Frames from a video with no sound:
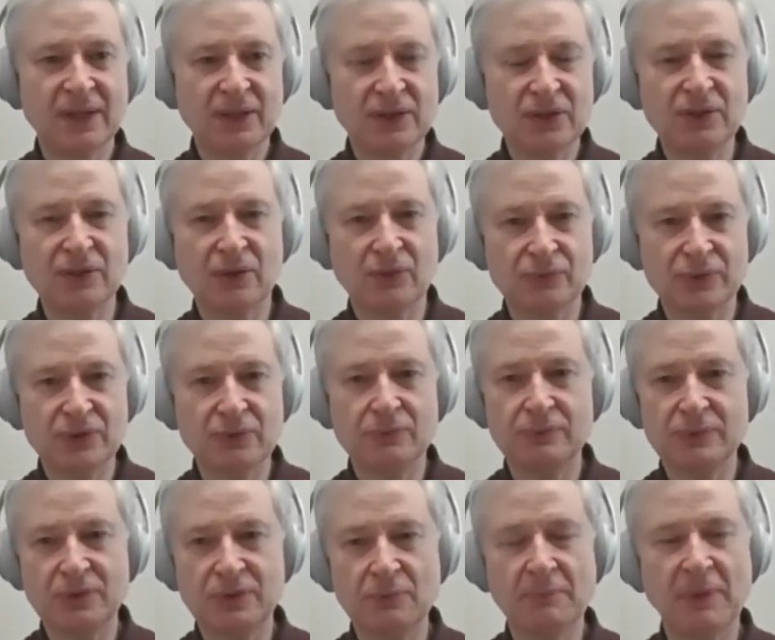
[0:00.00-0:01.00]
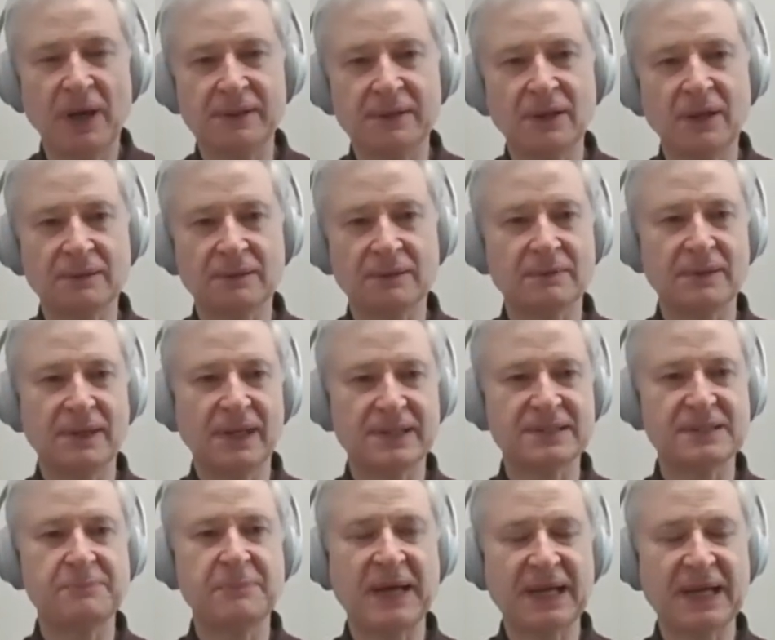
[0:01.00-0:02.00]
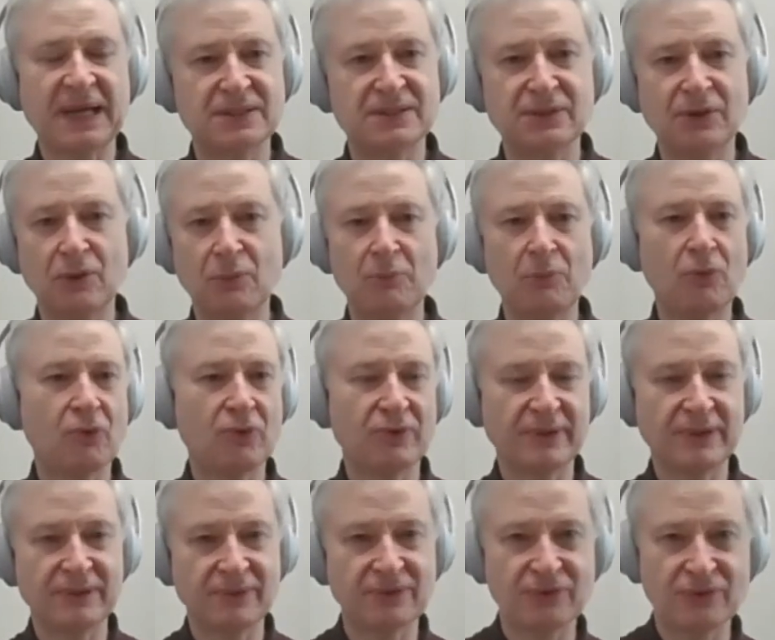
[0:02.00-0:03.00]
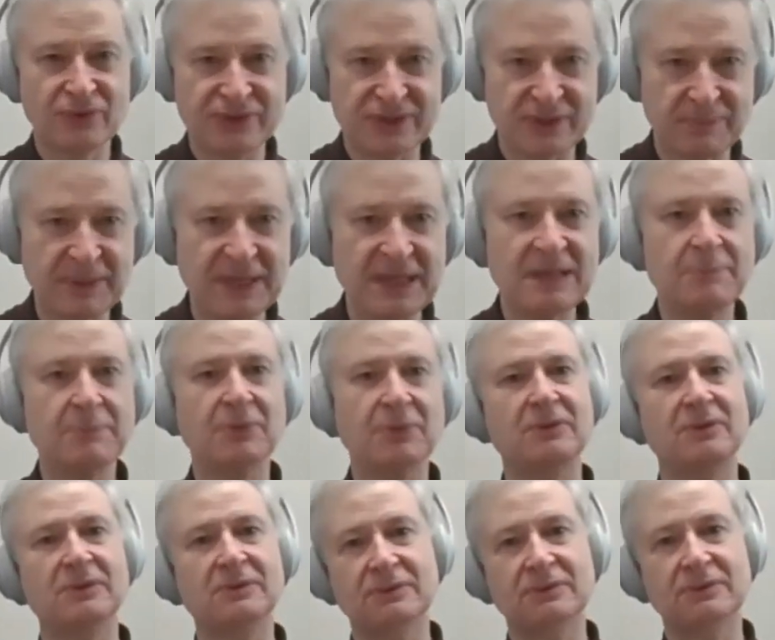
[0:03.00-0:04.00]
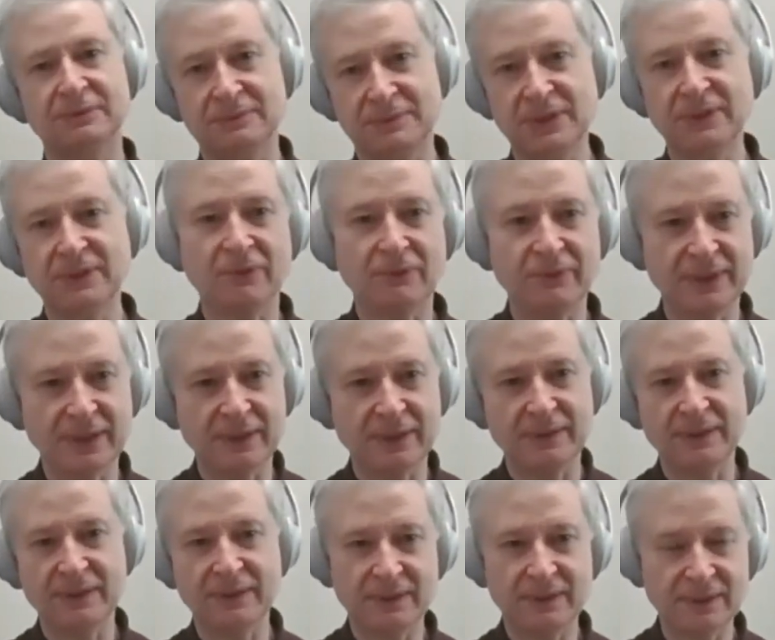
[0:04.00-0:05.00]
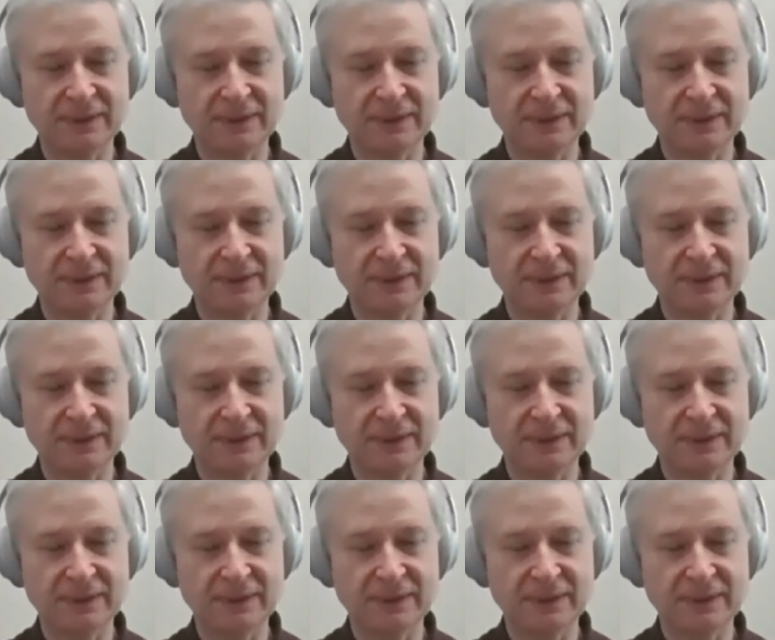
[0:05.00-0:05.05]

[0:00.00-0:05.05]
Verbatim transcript: you know, you, you might not expect to know more than 30 people or, you know, in a, in a,